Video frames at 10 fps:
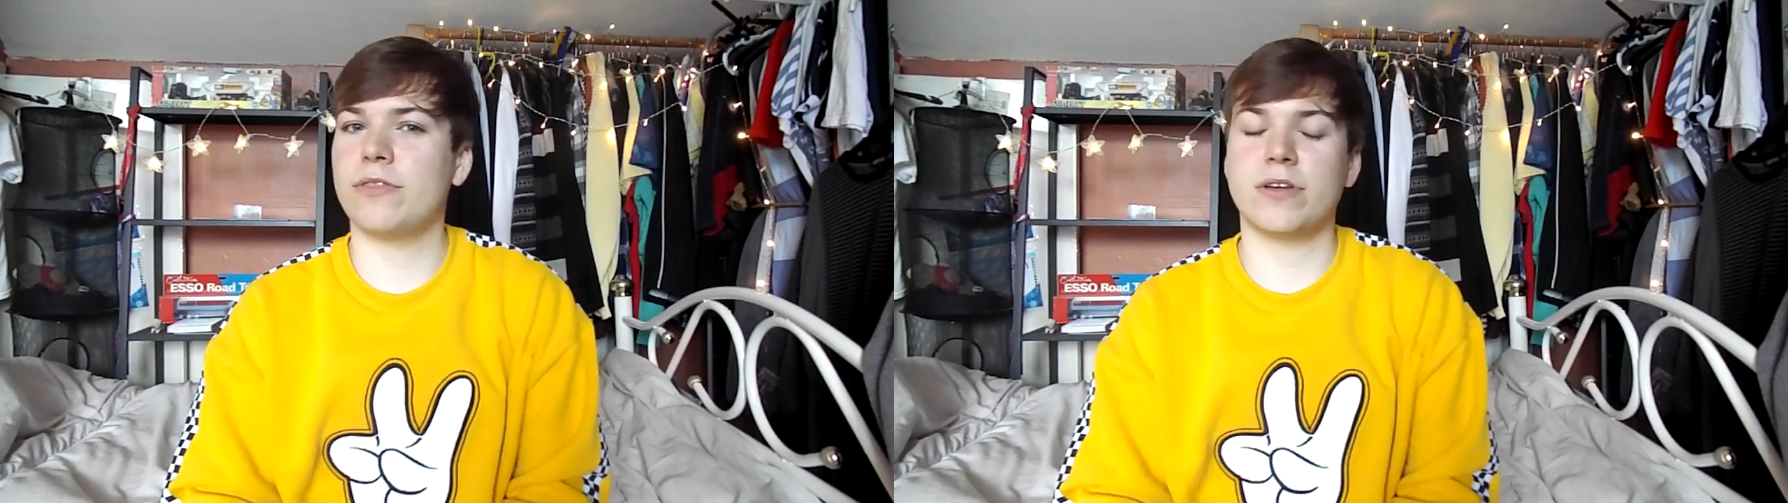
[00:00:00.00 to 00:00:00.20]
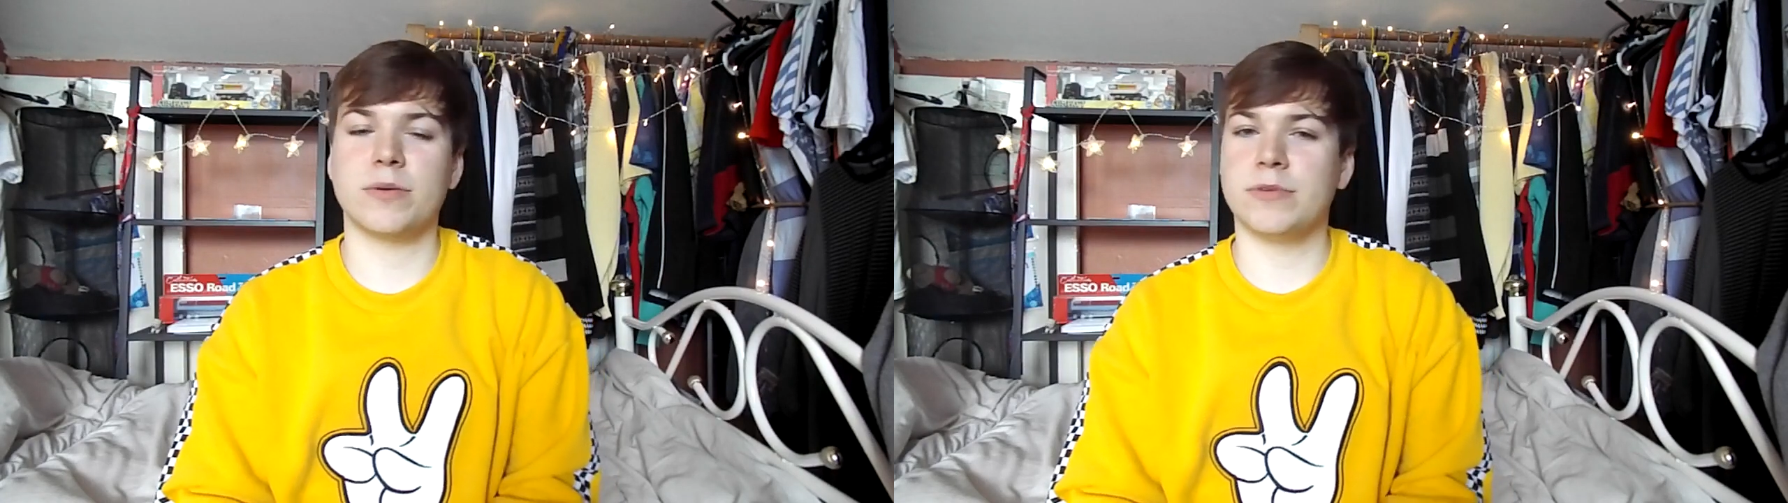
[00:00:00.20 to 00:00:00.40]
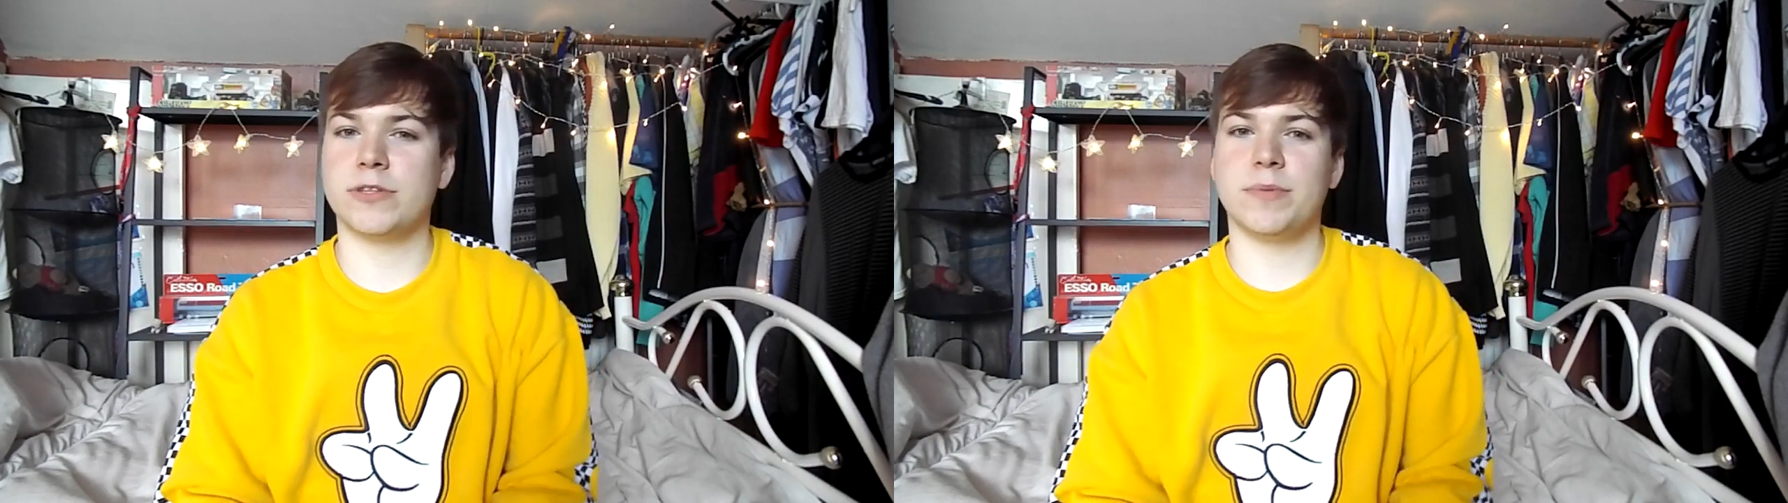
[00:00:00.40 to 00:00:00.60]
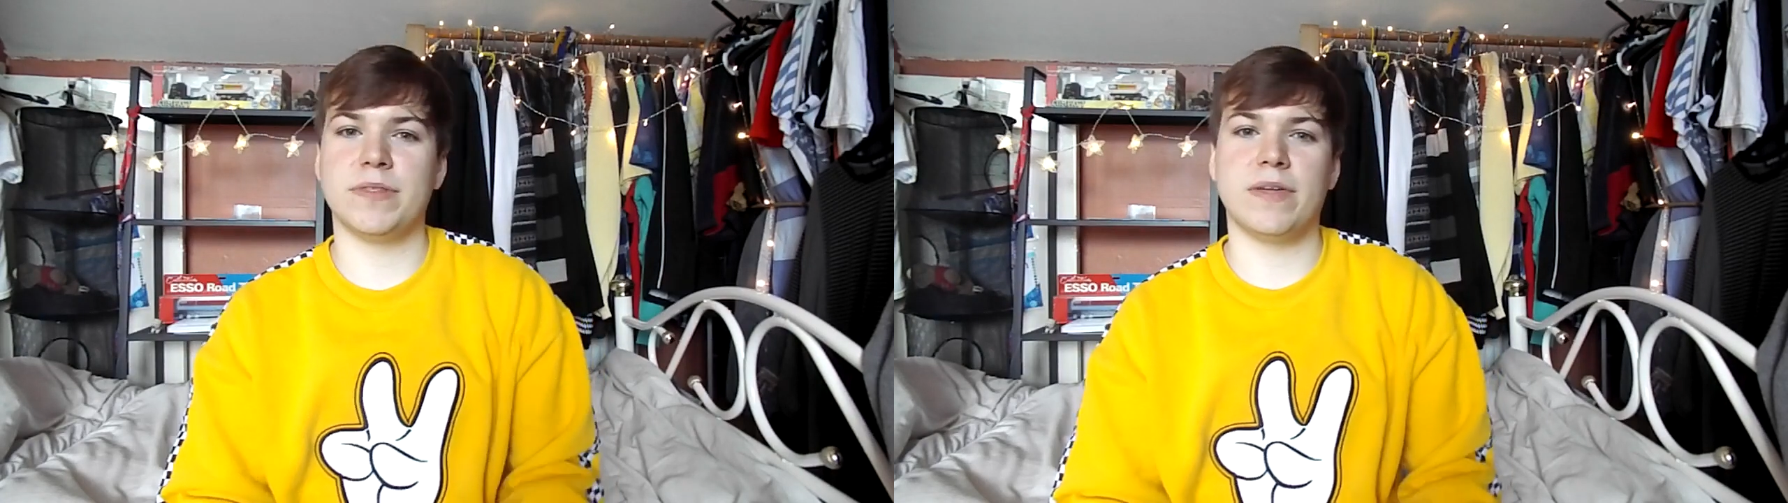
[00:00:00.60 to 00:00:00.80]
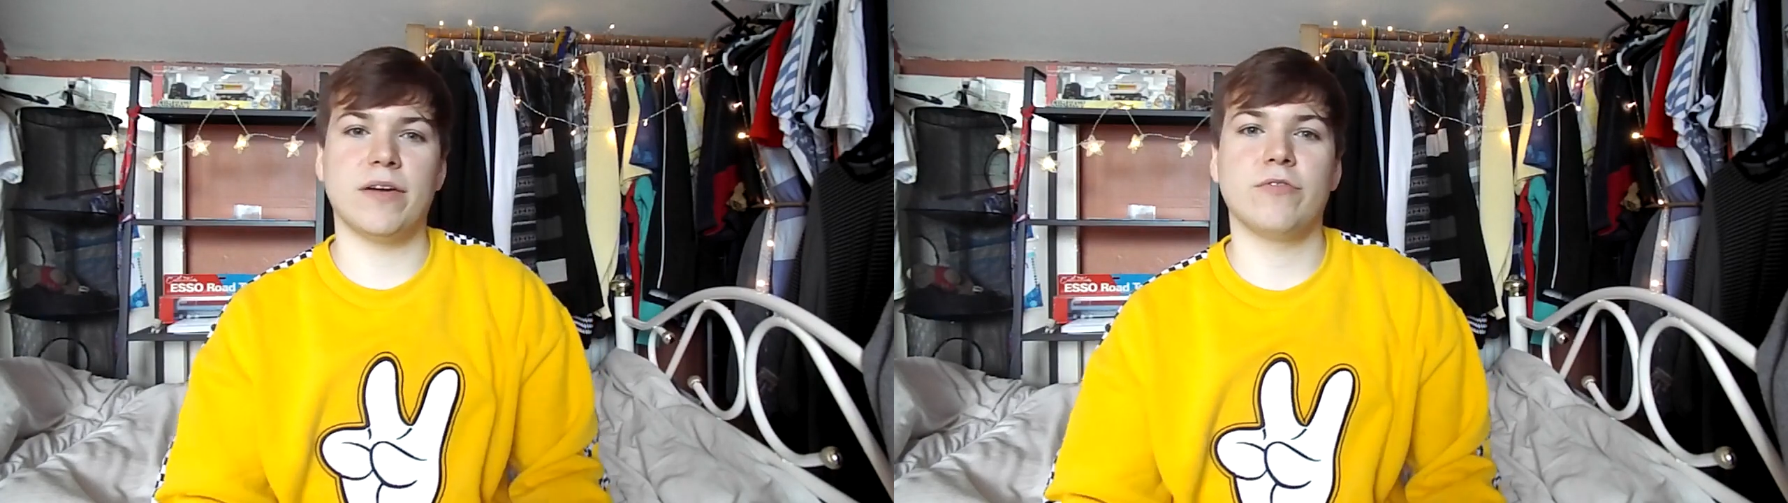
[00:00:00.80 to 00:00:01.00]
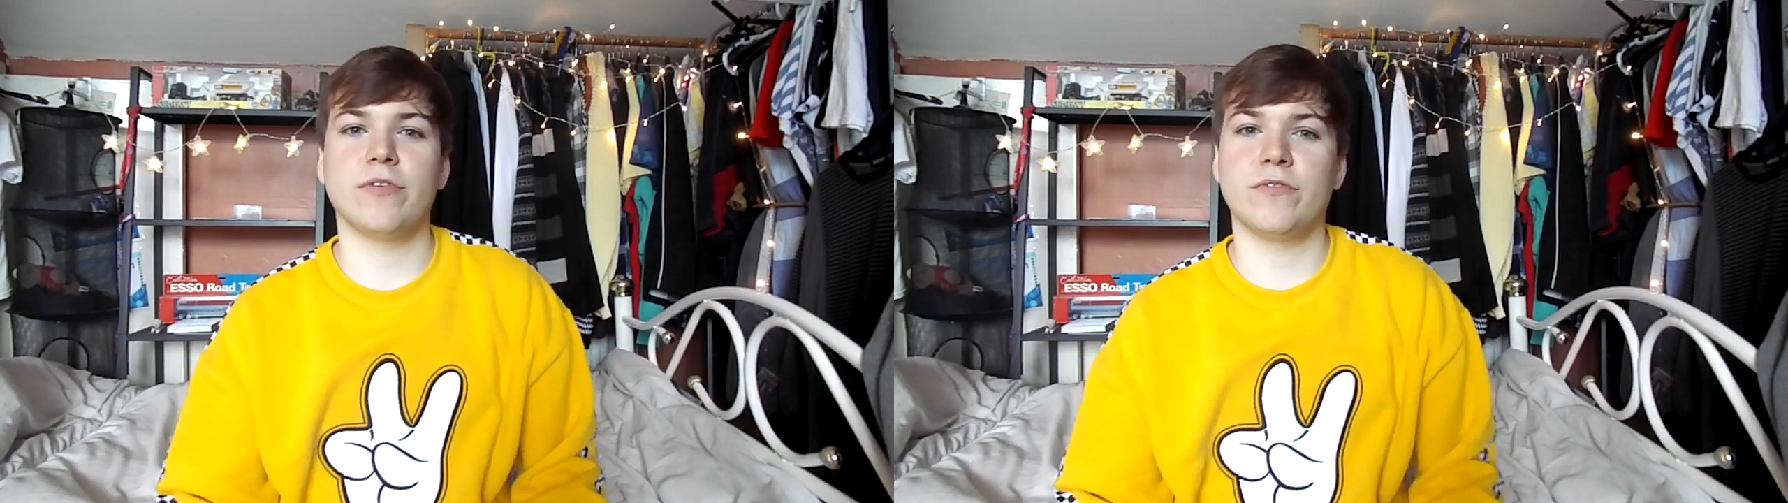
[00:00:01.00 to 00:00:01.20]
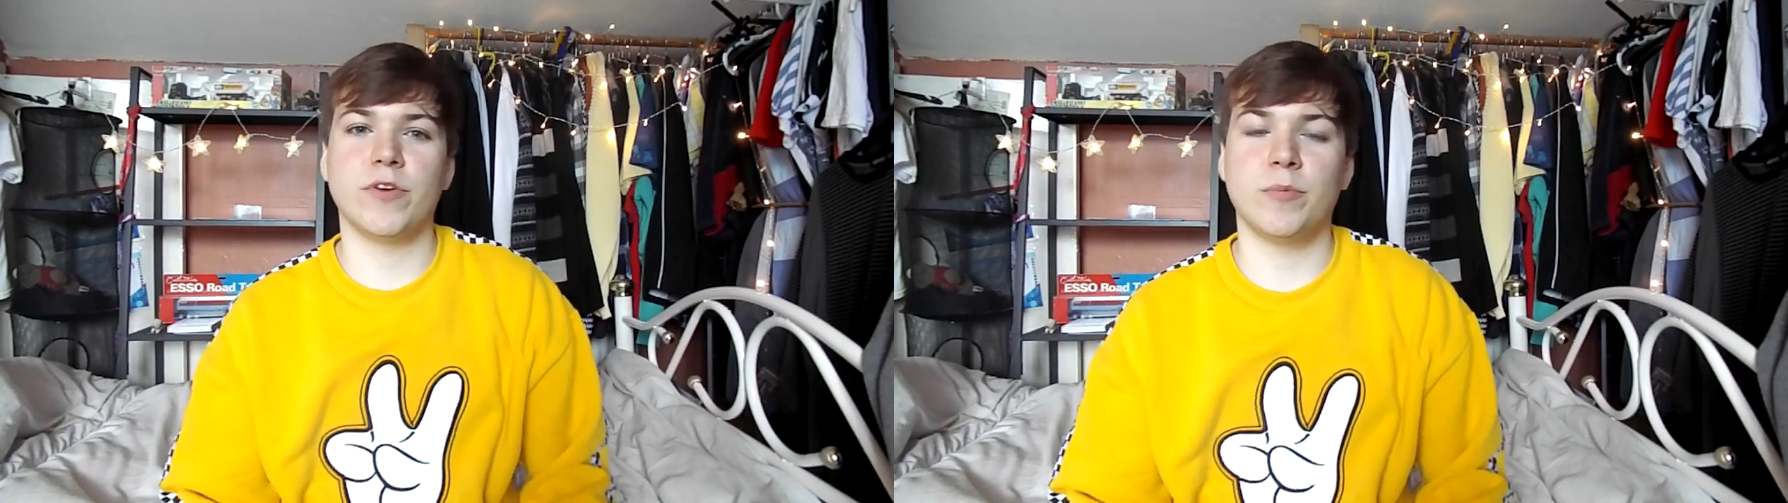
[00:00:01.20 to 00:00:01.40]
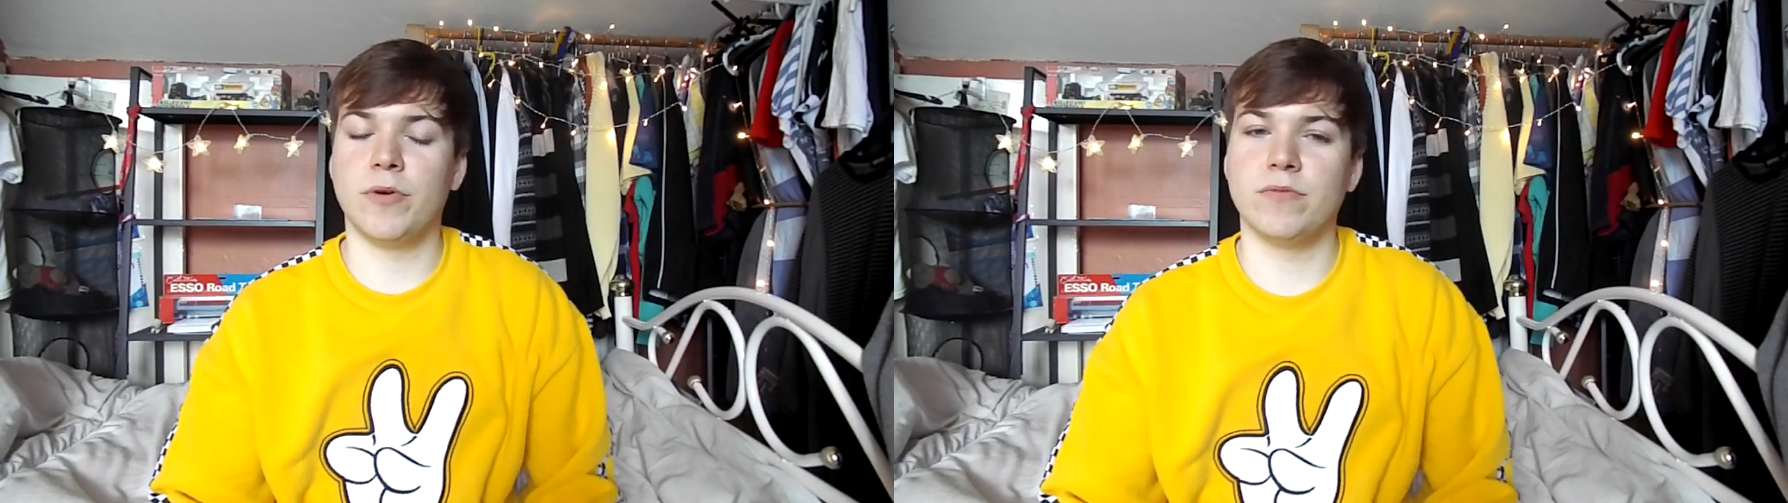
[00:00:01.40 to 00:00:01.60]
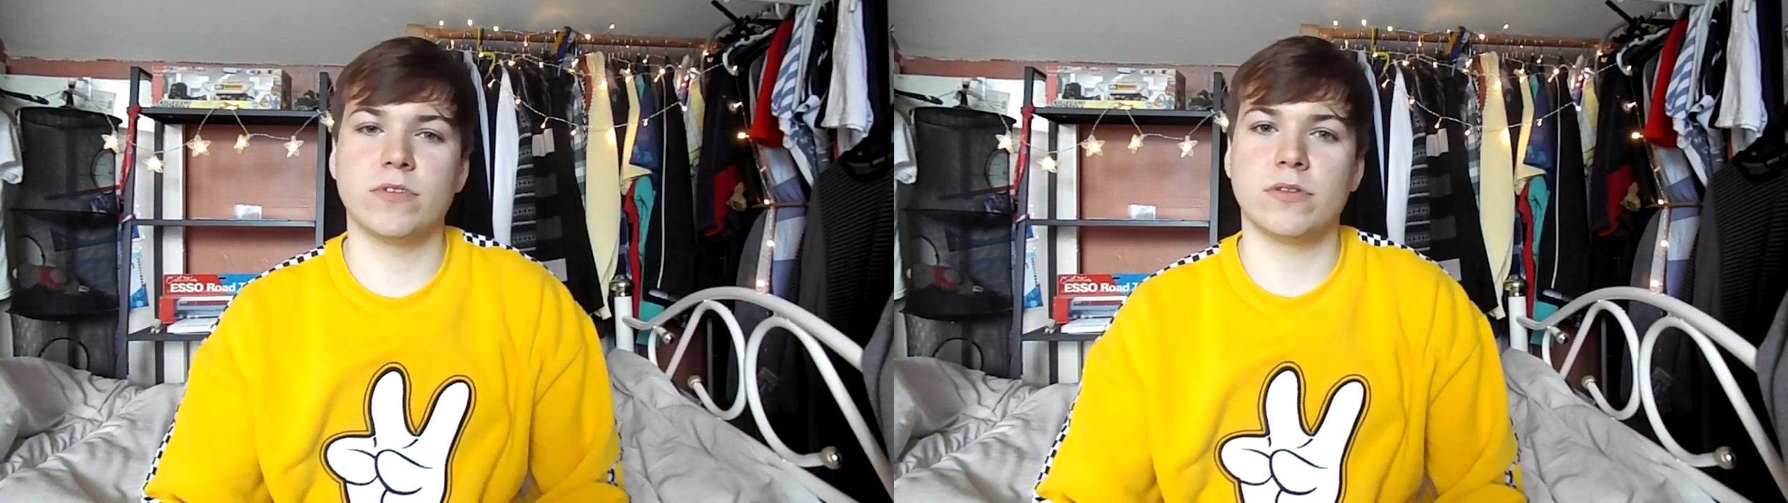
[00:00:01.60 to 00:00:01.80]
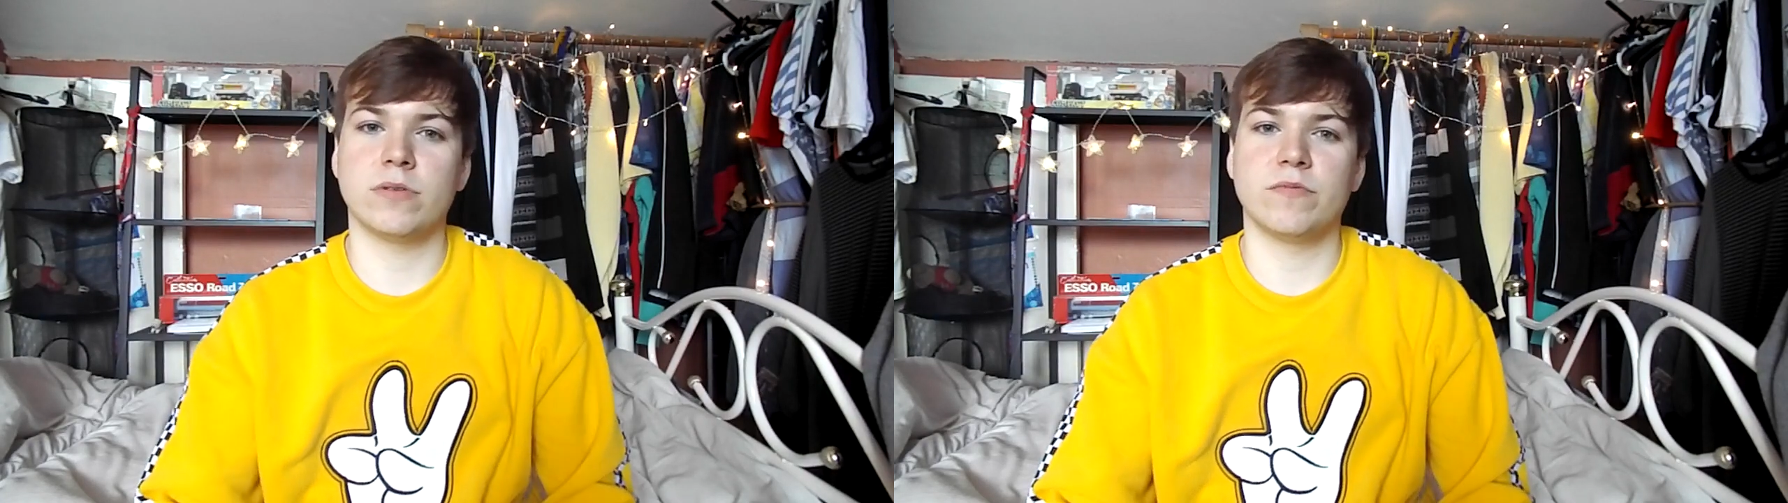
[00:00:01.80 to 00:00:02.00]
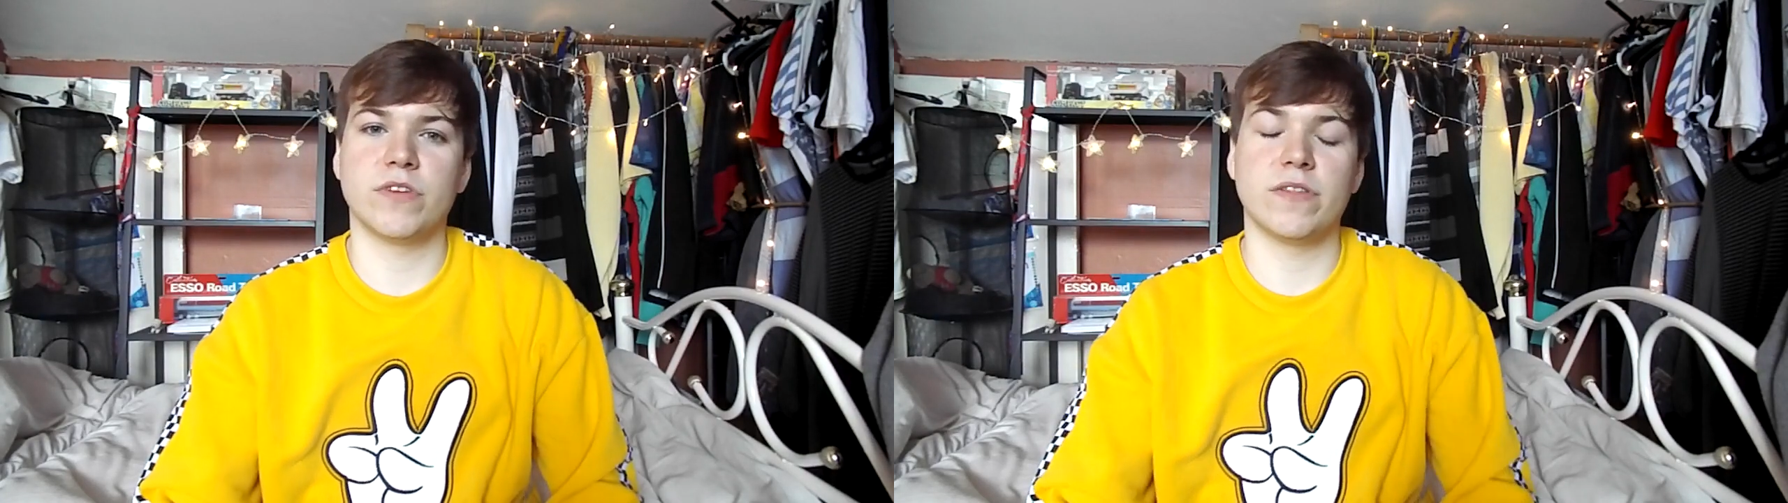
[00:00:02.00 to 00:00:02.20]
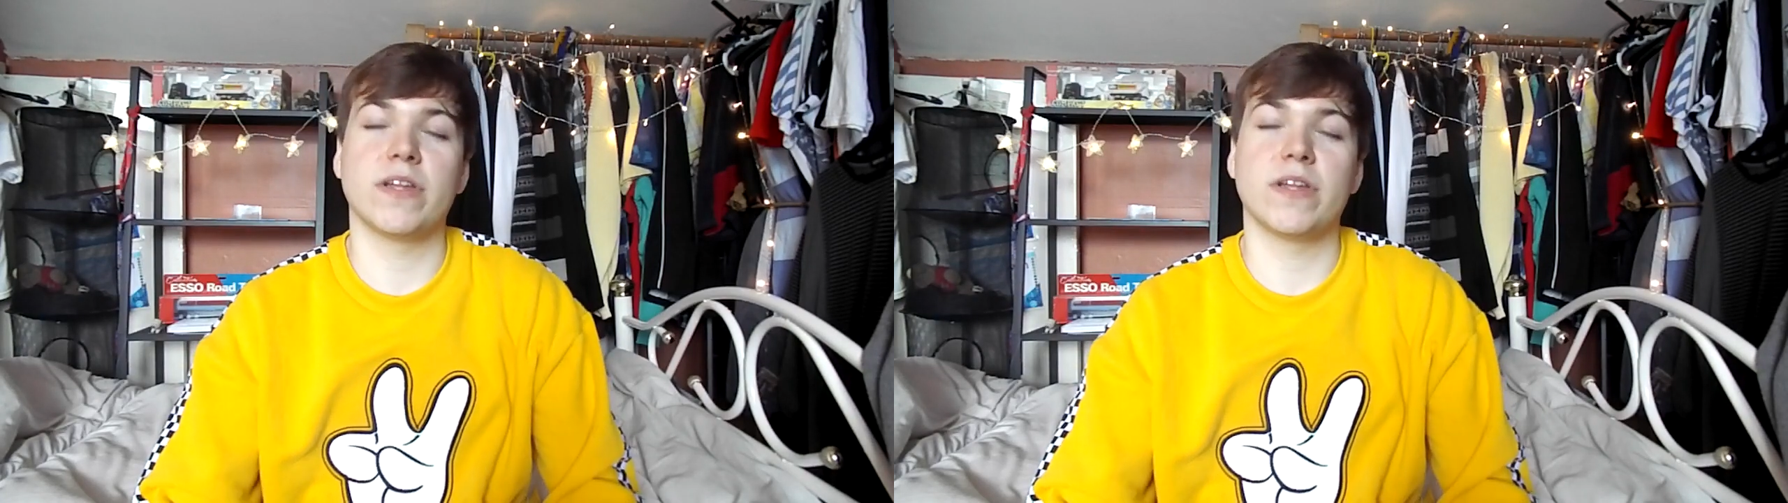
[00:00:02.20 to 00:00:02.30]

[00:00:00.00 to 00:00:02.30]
I think I must have been there for a few months or something,